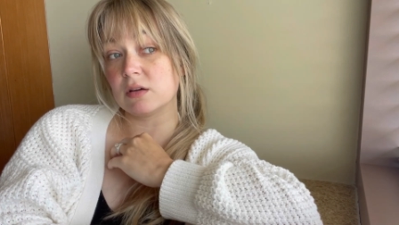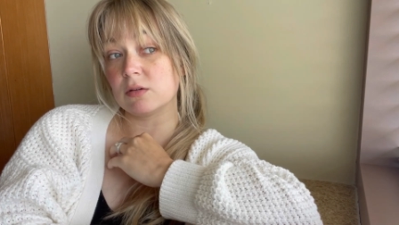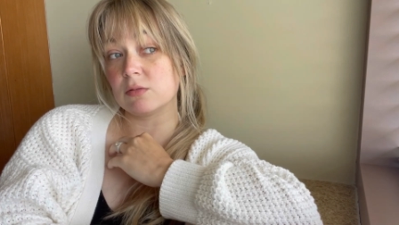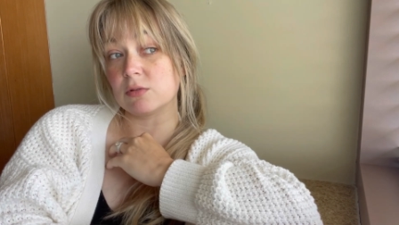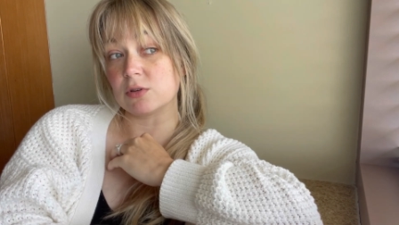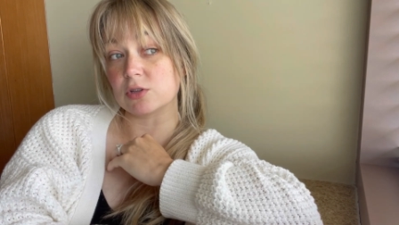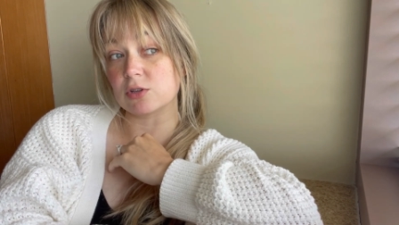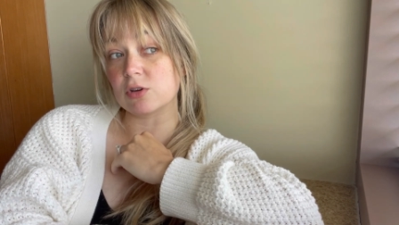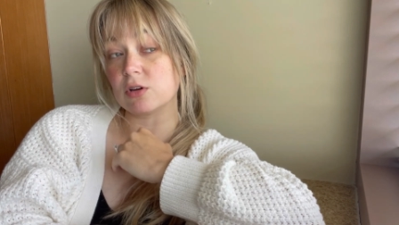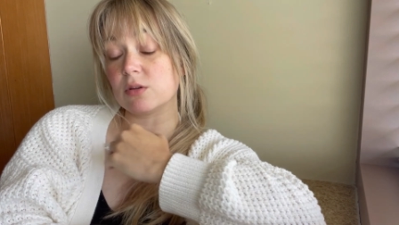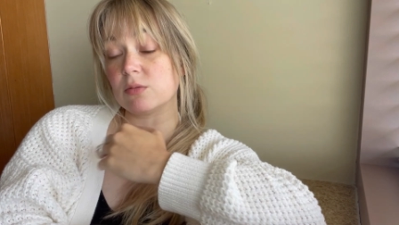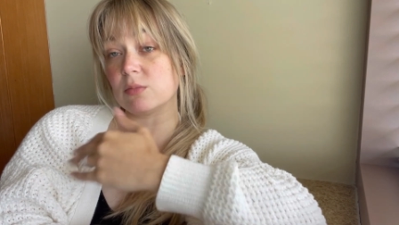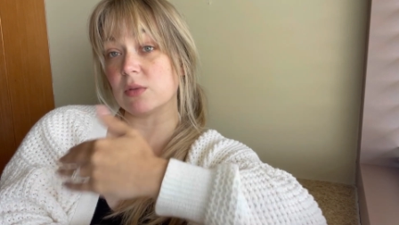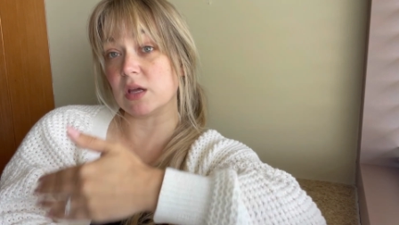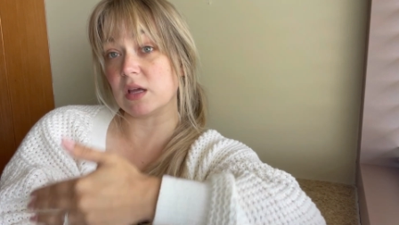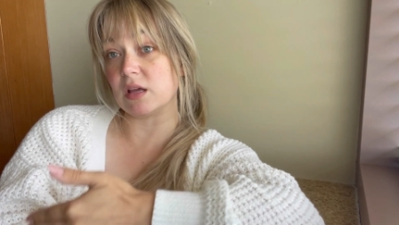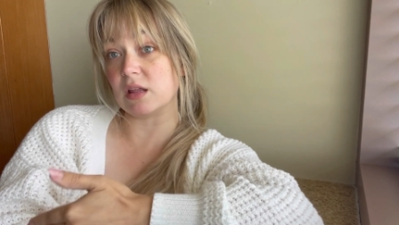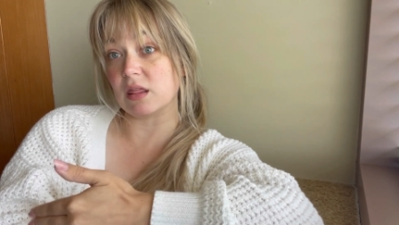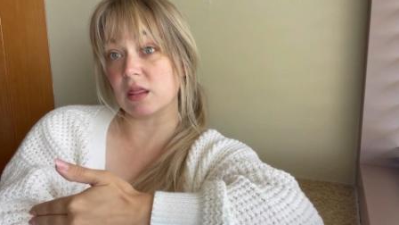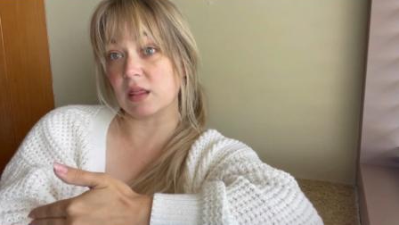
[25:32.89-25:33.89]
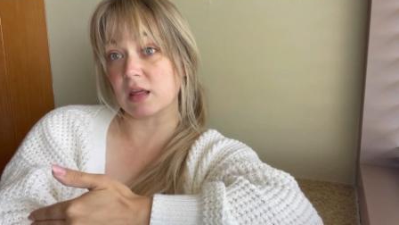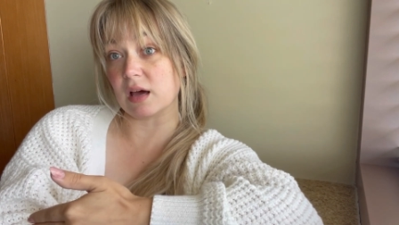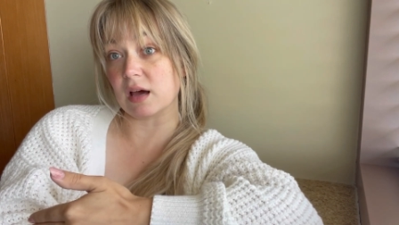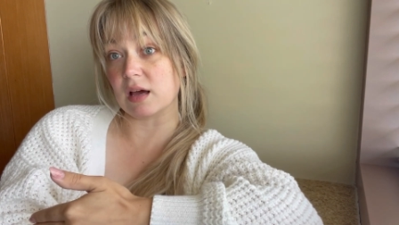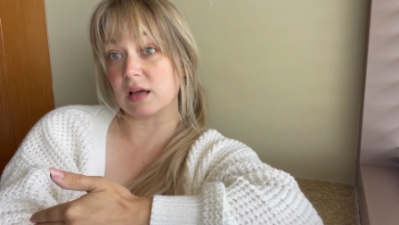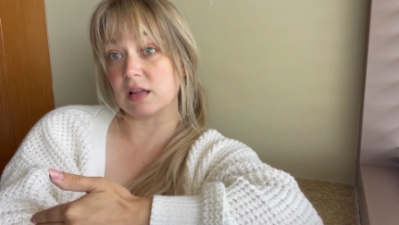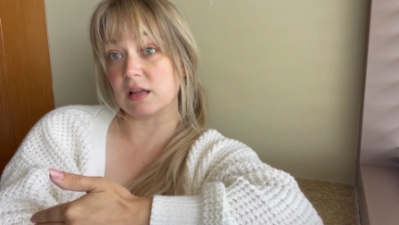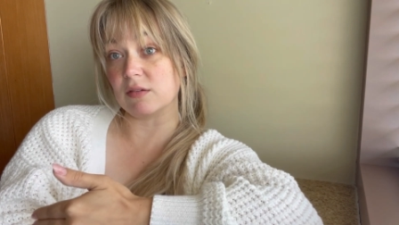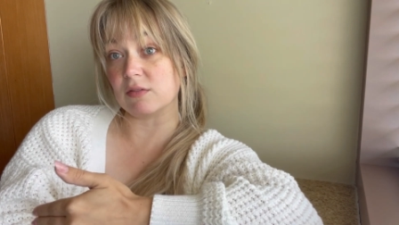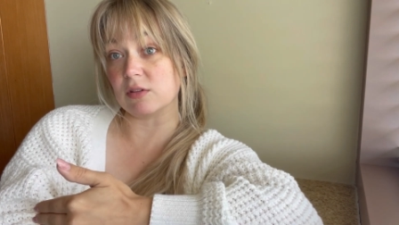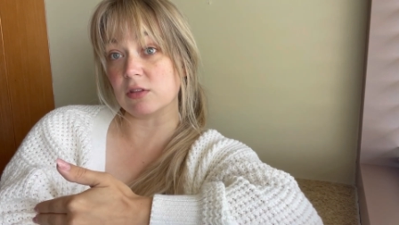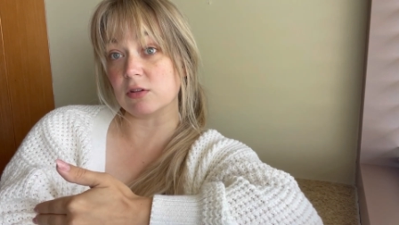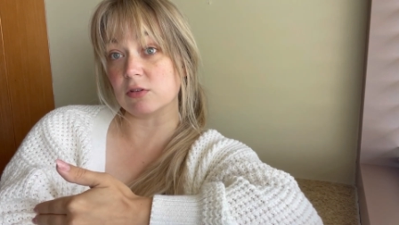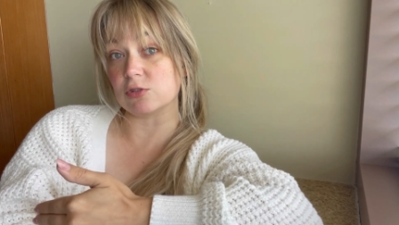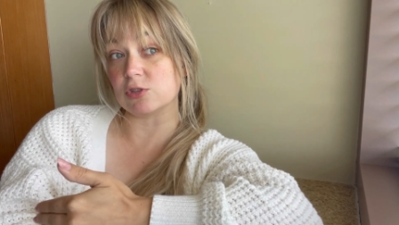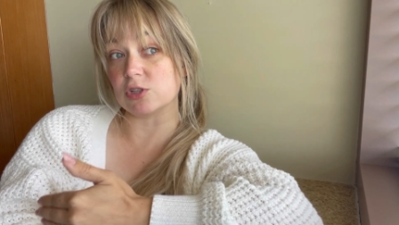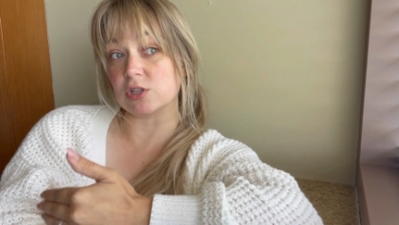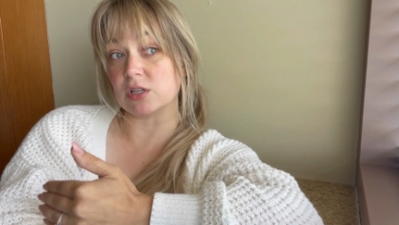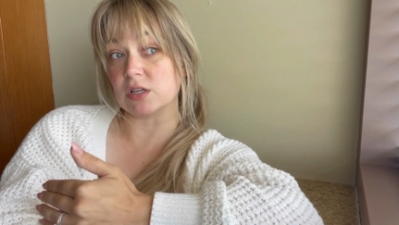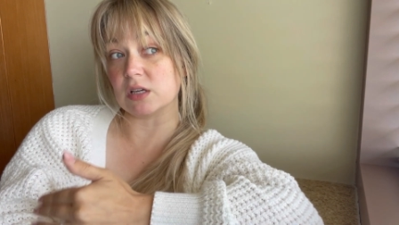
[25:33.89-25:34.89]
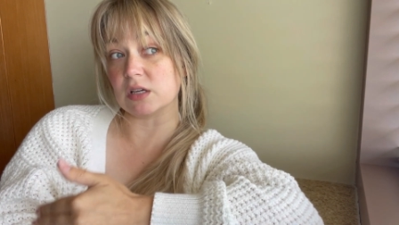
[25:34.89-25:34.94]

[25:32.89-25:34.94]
which could mean that even though she